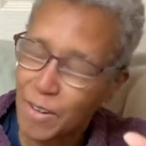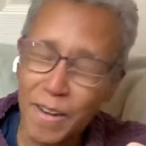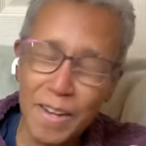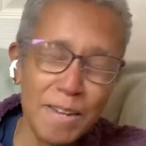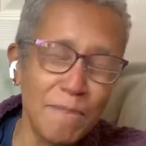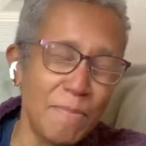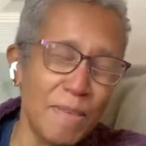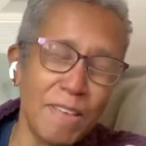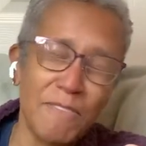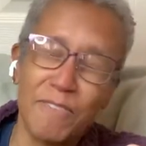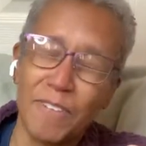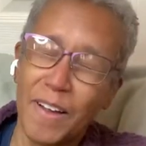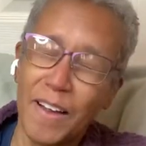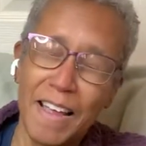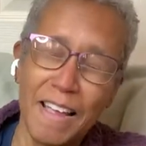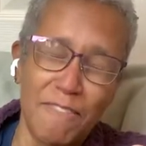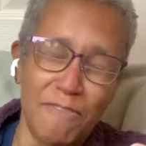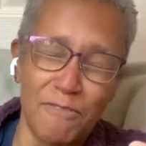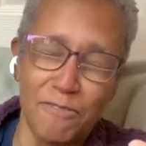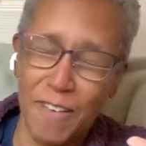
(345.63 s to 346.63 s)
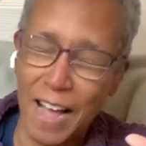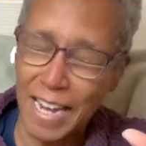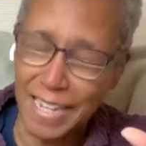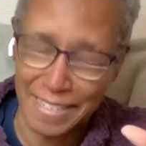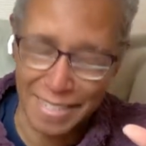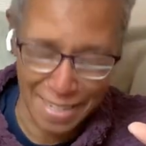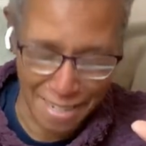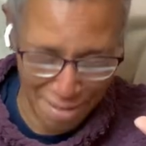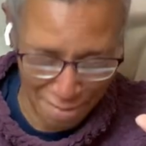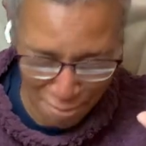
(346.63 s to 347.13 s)
going to be very
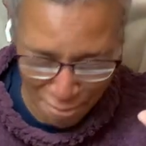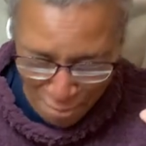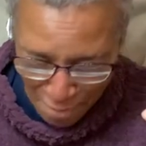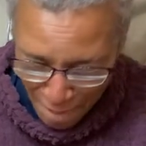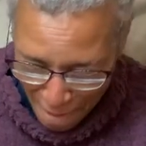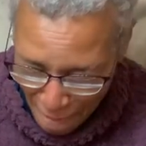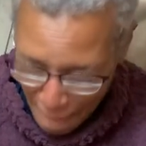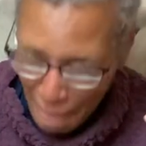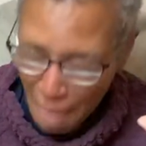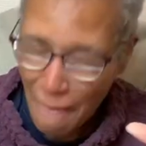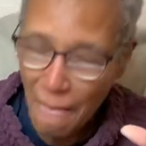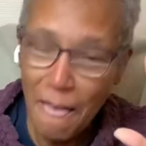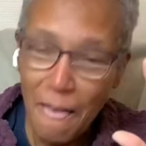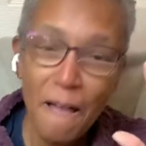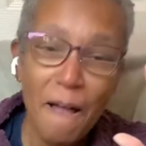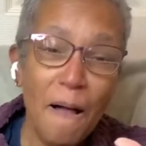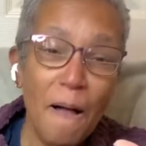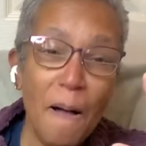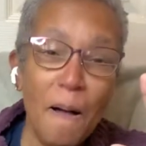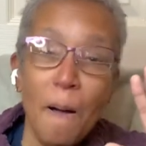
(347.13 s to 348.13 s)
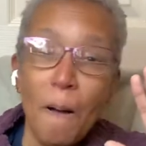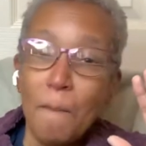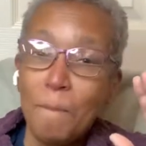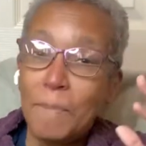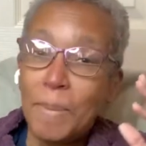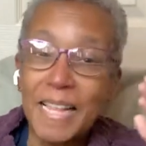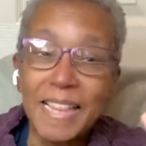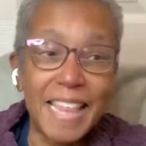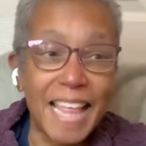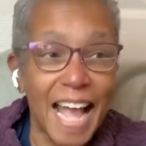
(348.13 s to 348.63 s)
effective.
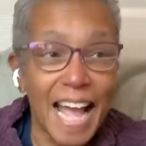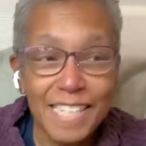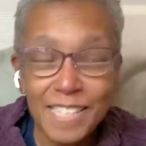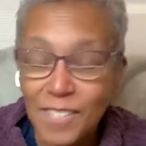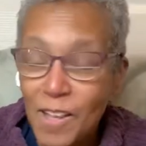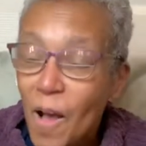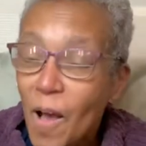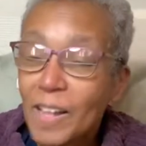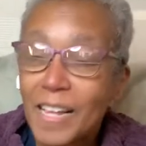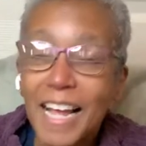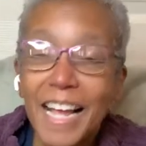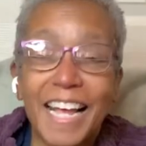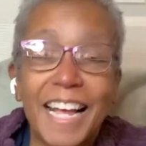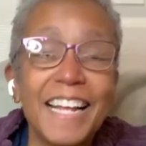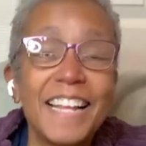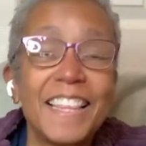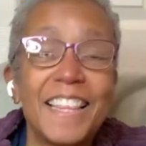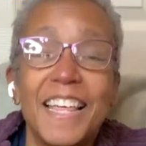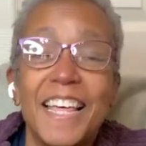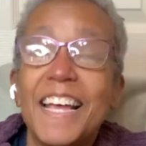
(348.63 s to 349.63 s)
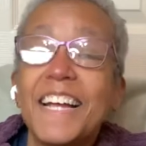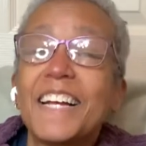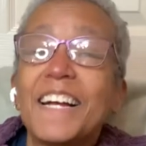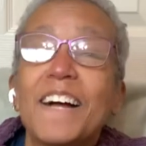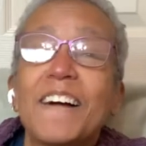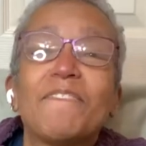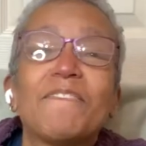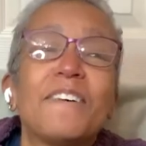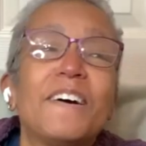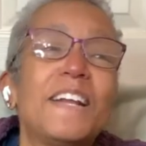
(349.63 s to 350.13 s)
But that's all I can think
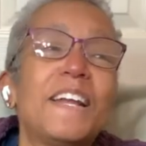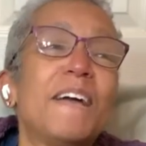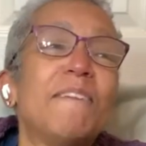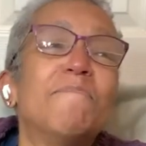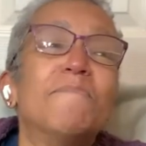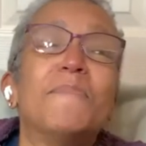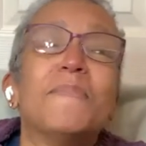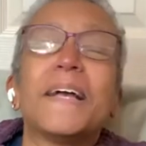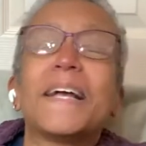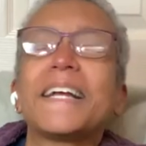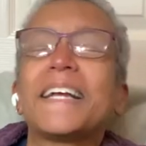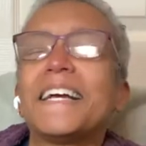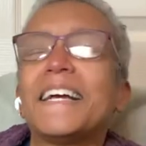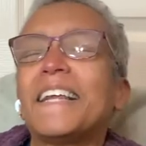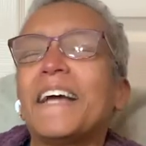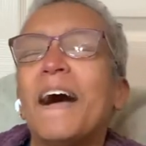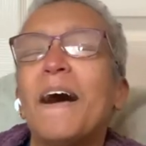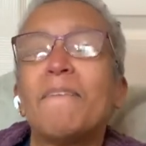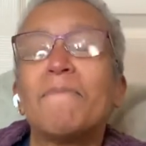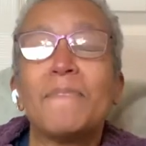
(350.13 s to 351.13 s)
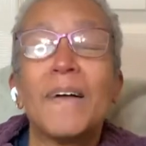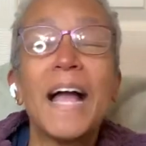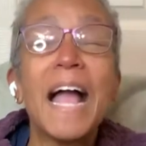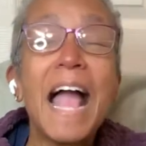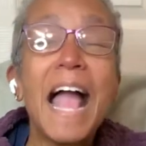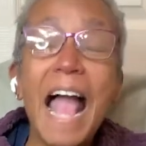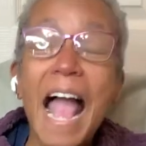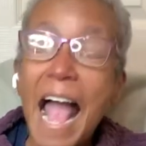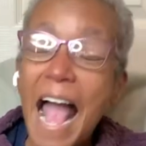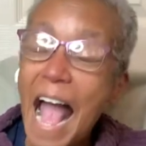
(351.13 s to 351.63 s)
of when I pick it up.
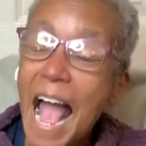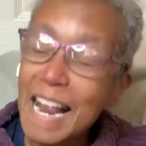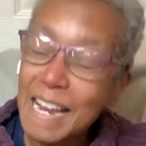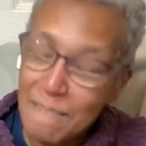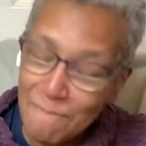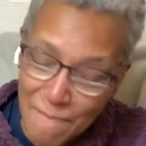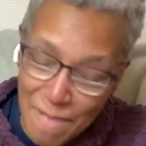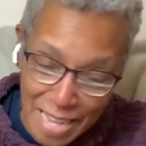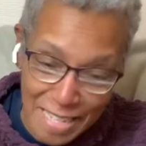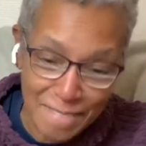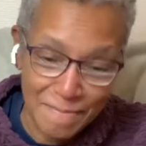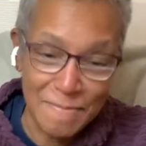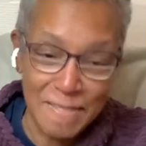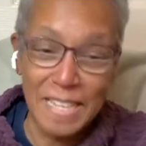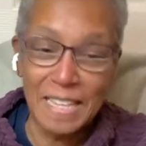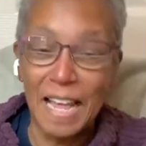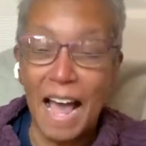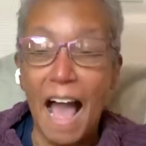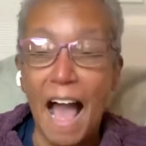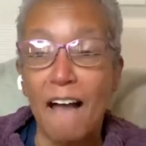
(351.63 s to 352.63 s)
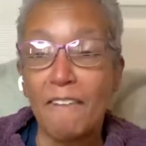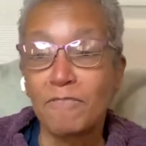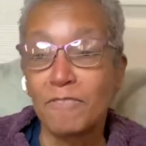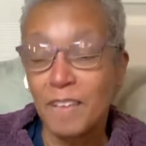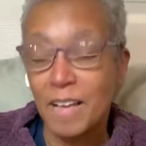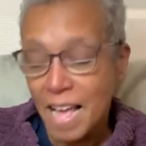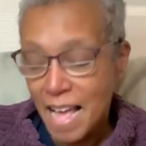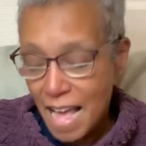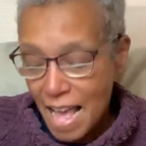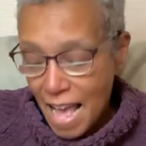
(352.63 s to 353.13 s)
And it makes me laugh.
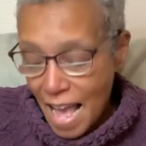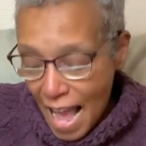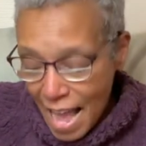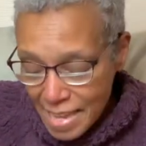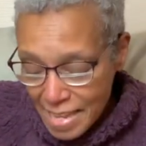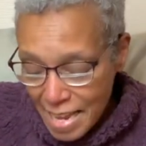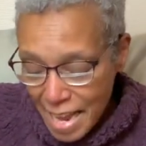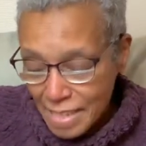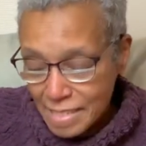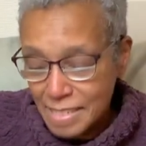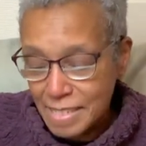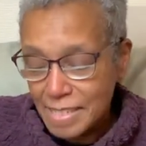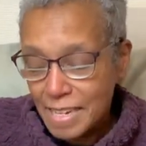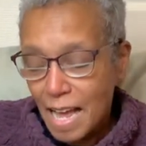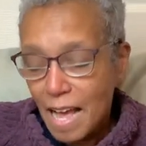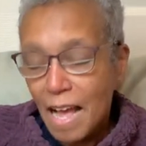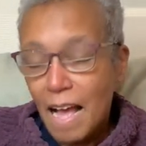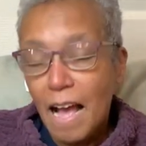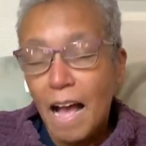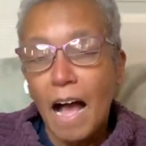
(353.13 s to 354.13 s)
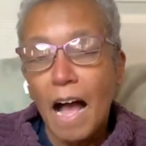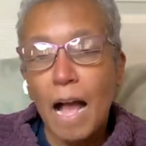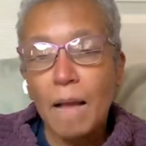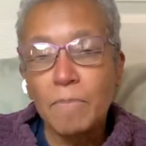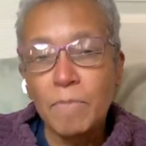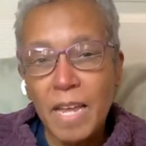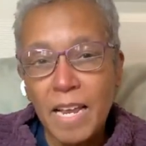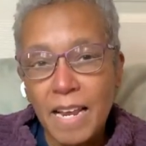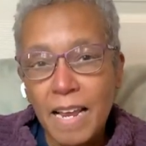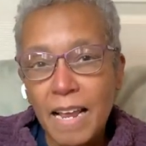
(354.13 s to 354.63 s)
And yes,
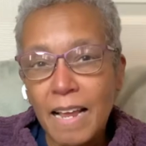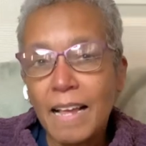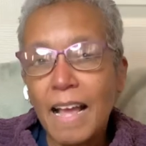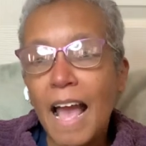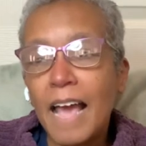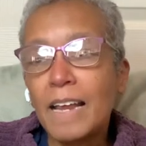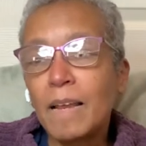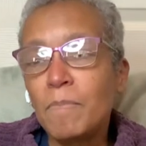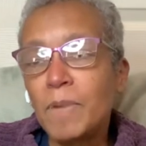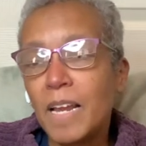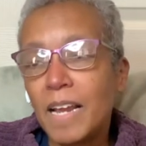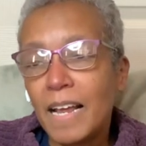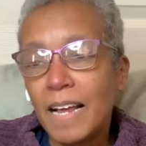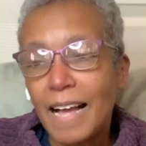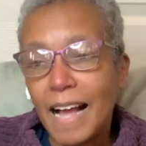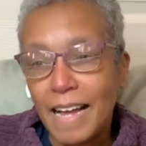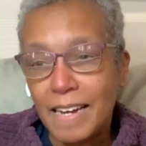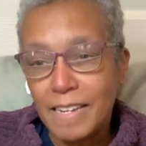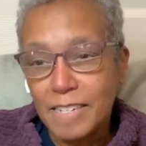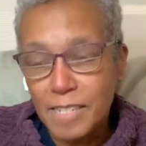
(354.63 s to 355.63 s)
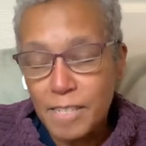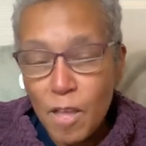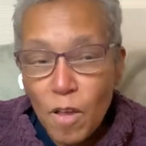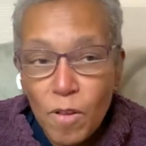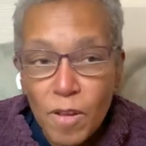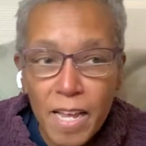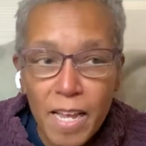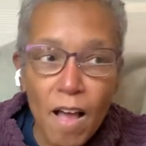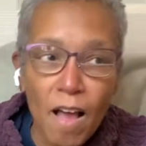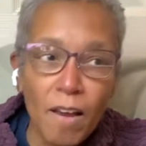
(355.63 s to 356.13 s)
I'm knitting, and I'm knitting kind of
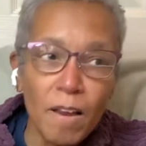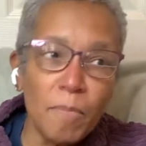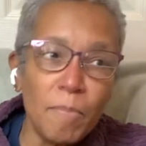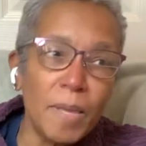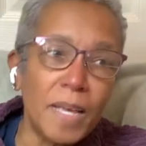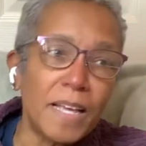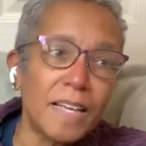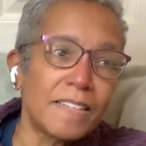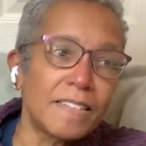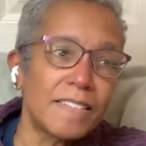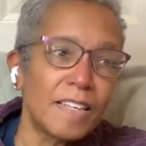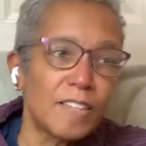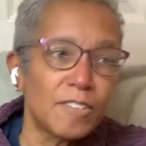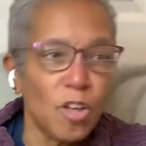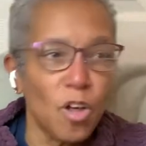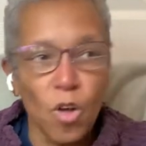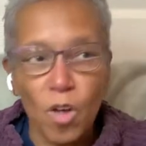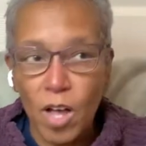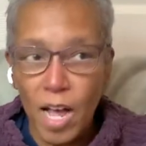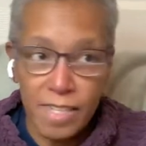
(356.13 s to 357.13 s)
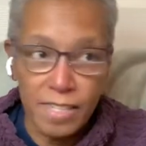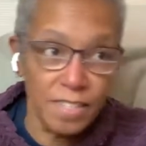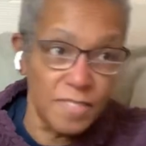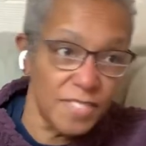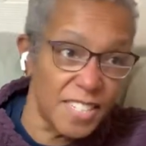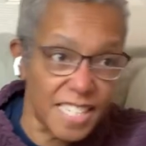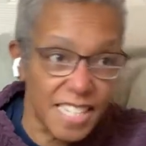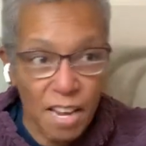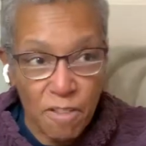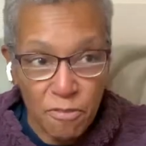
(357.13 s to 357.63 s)
slowly on it because there's all kinds of
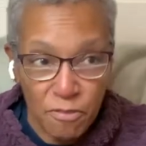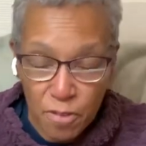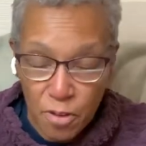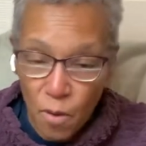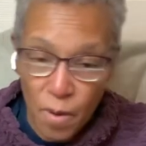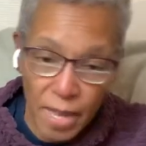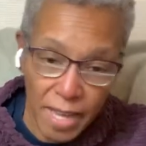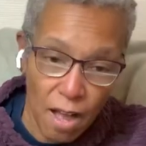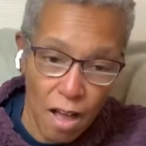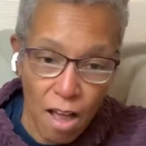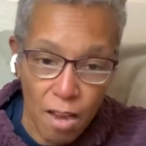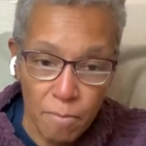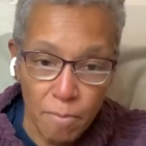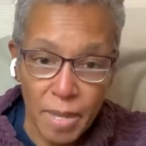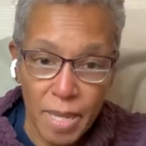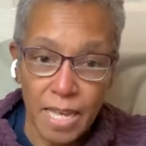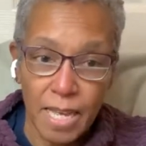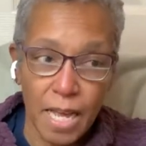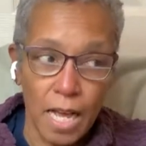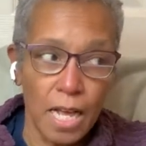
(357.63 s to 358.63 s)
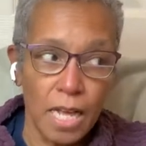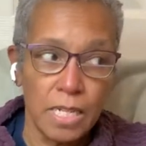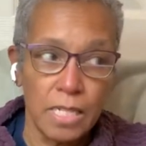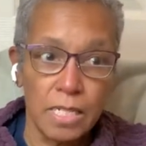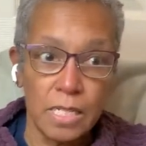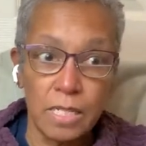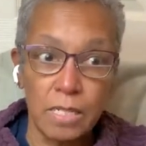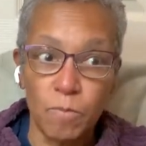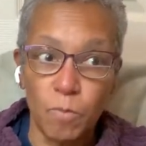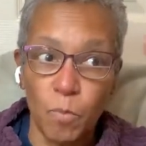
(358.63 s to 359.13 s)
stuff going on
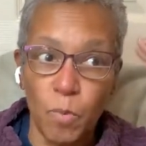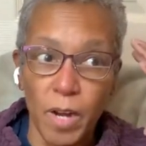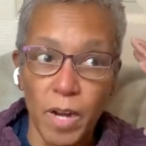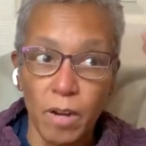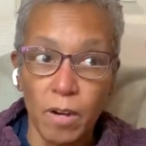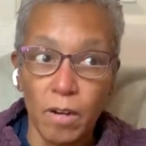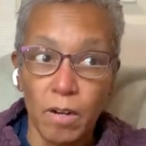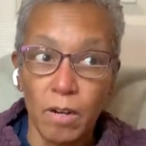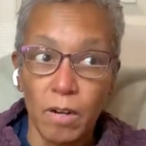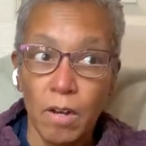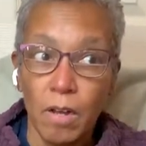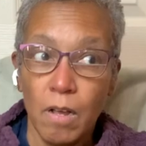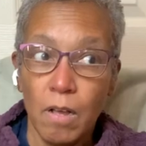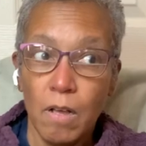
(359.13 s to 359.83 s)
because we're